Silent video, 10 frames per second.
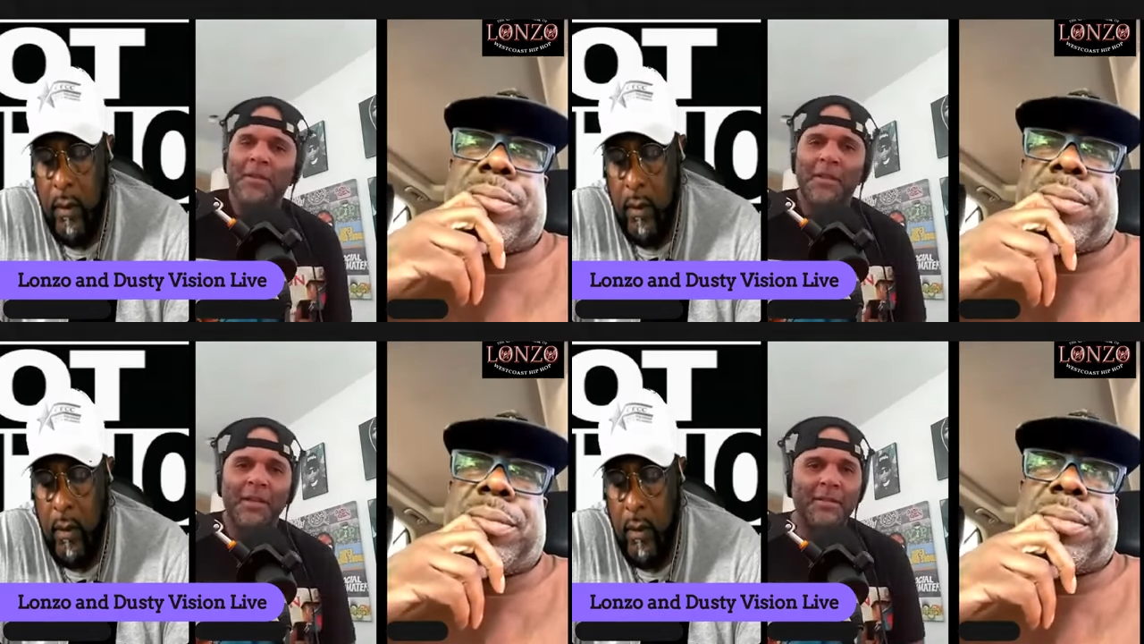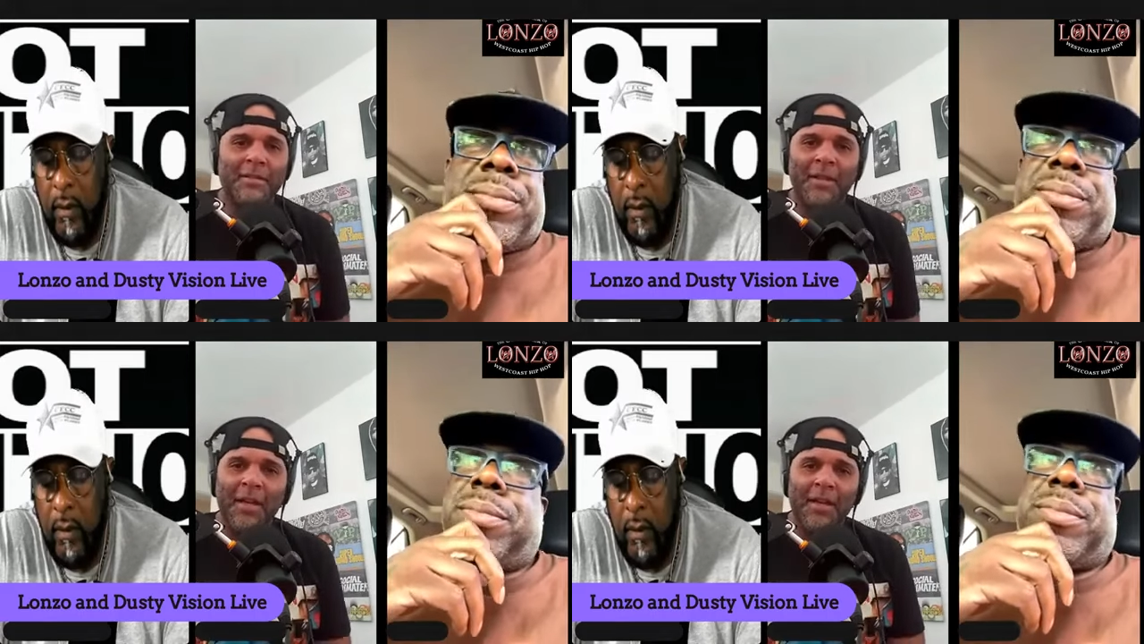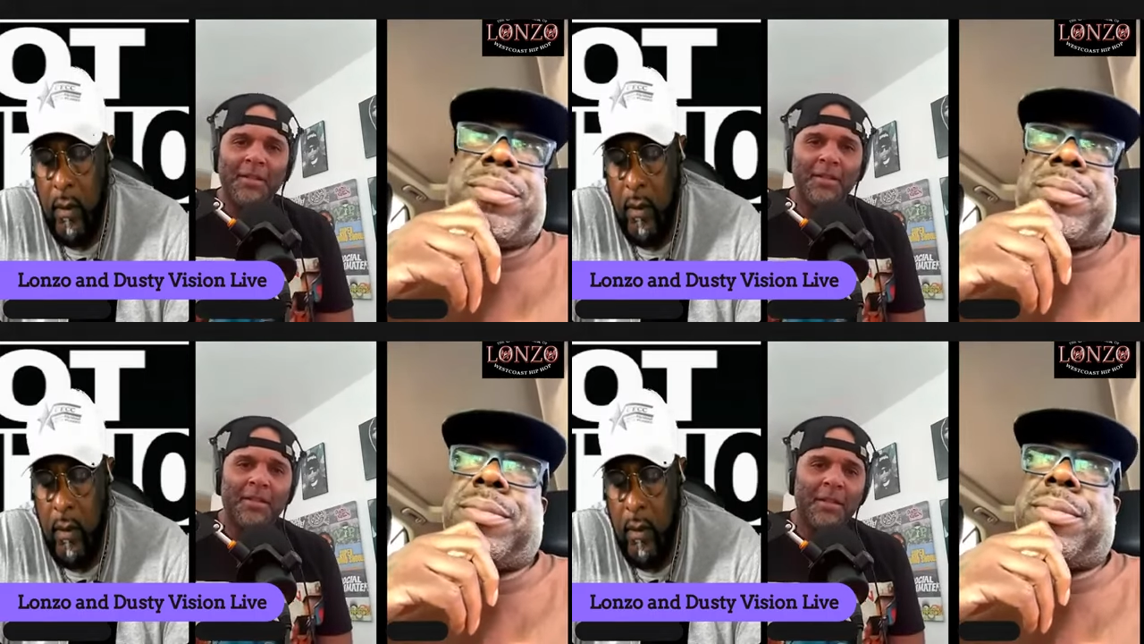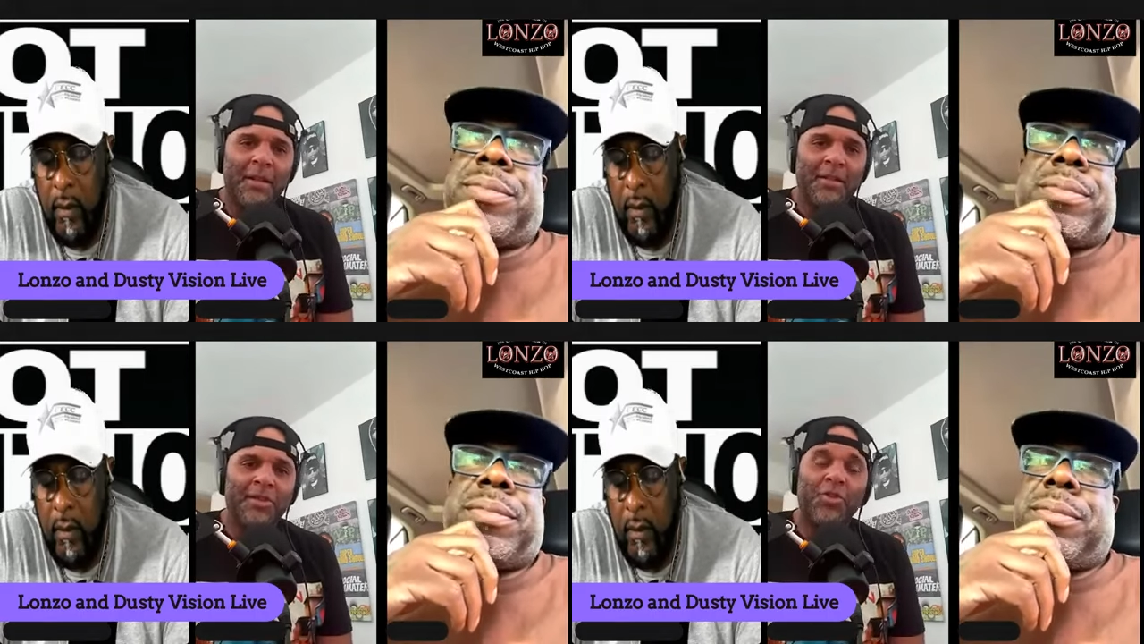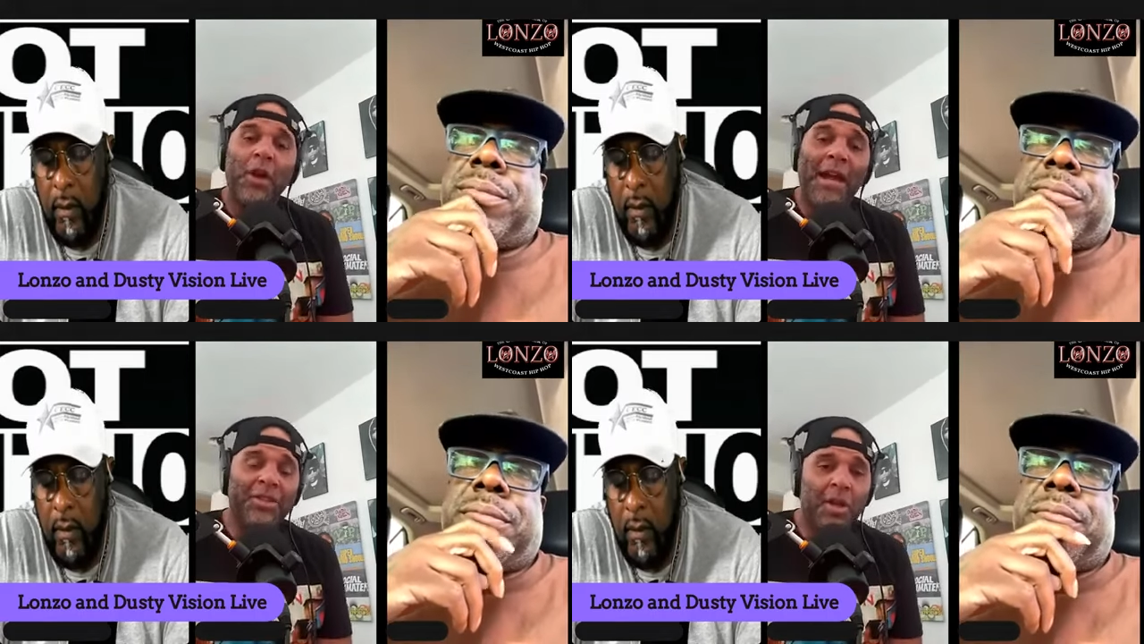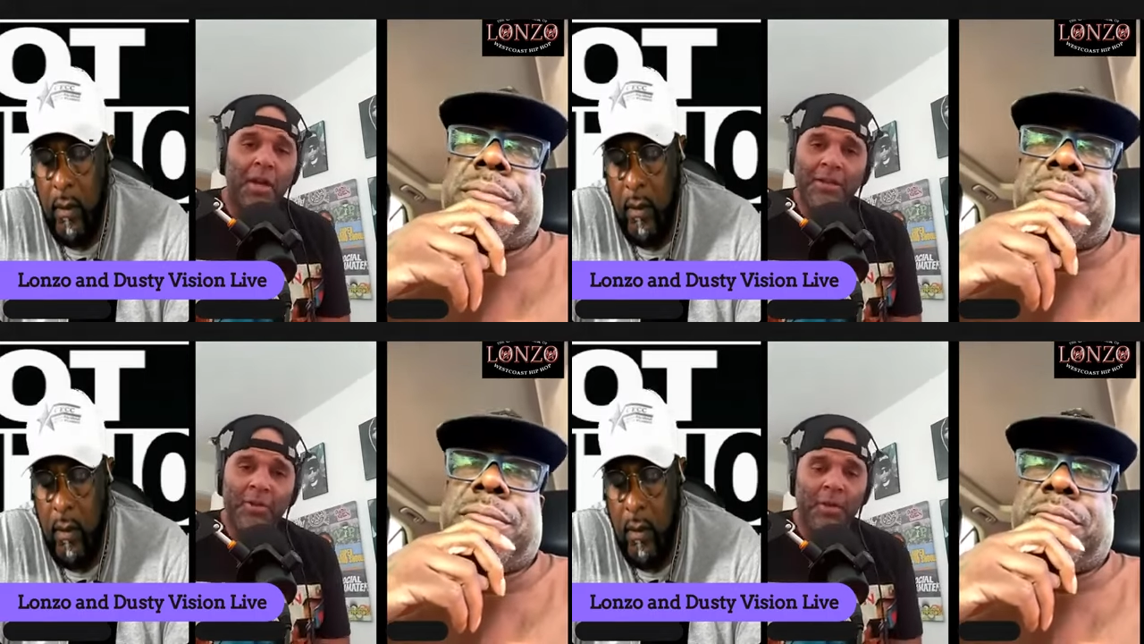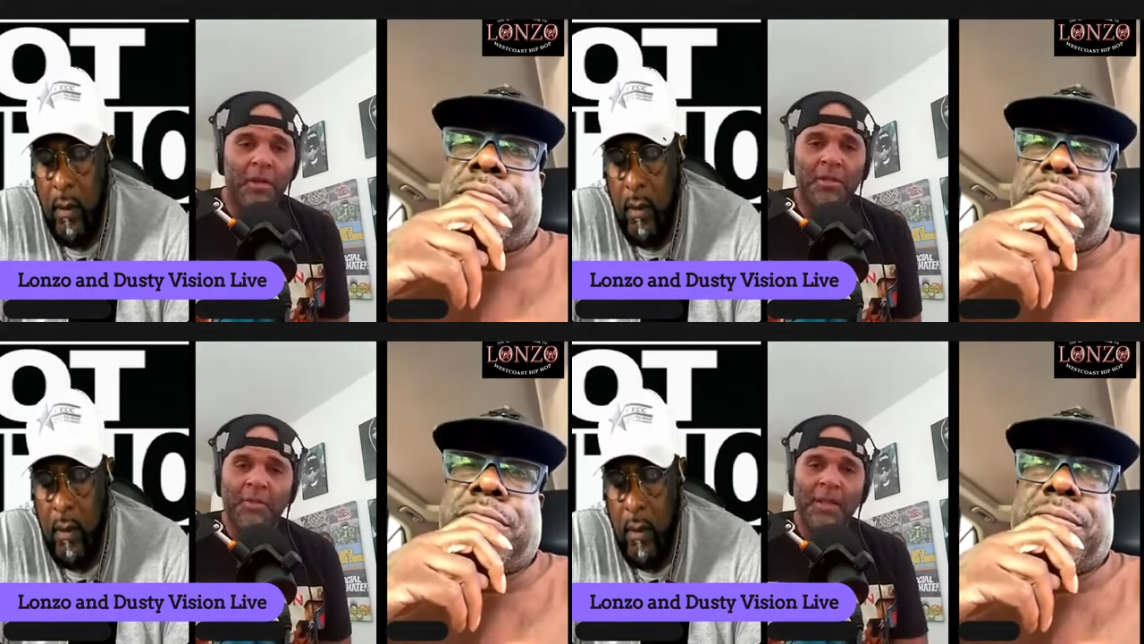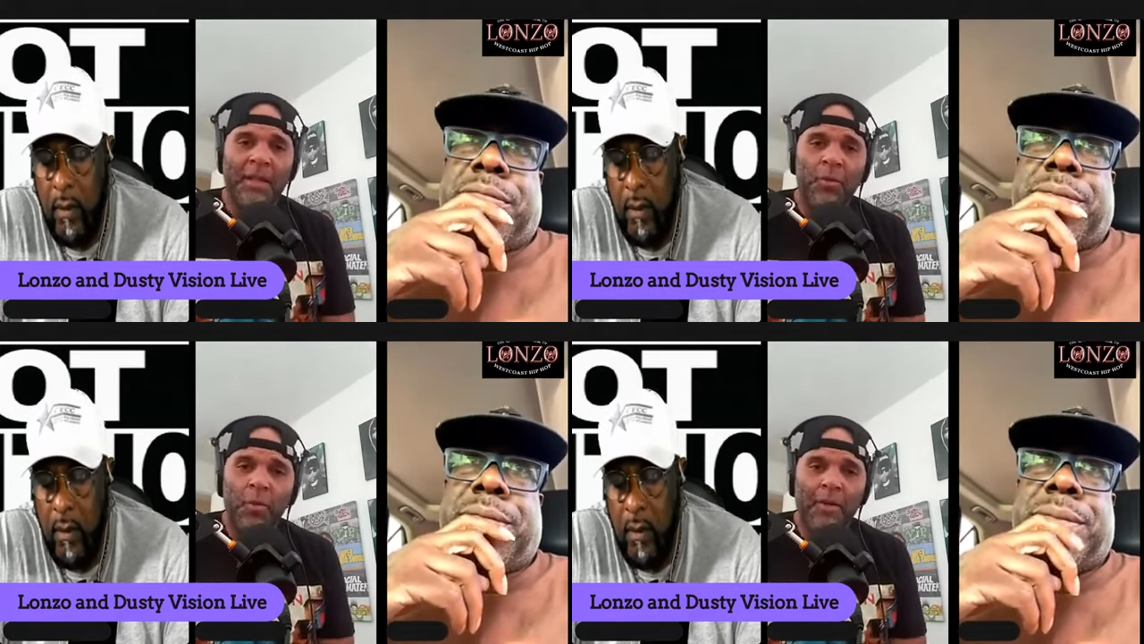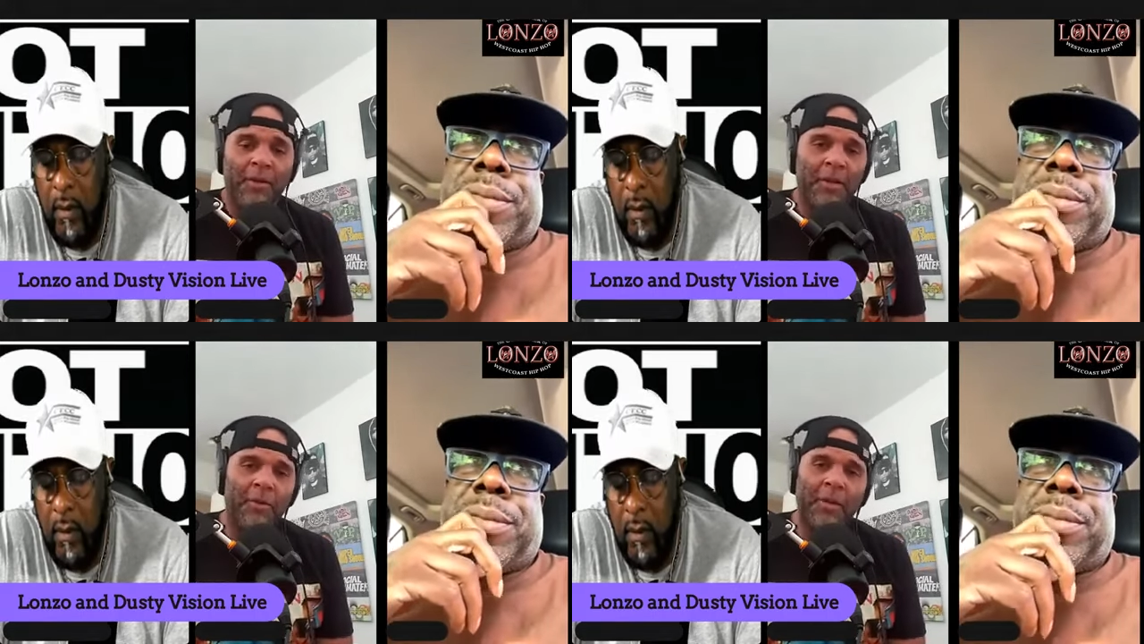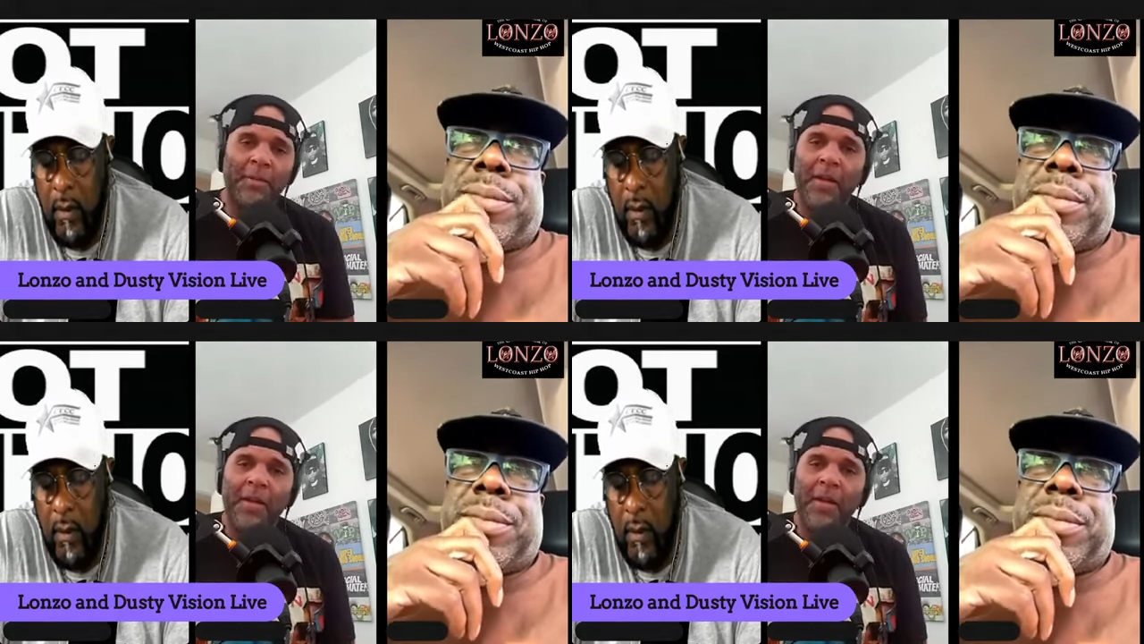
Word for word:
Speaker 1: and there's just uh, trash talking to an ultimate level where they're literally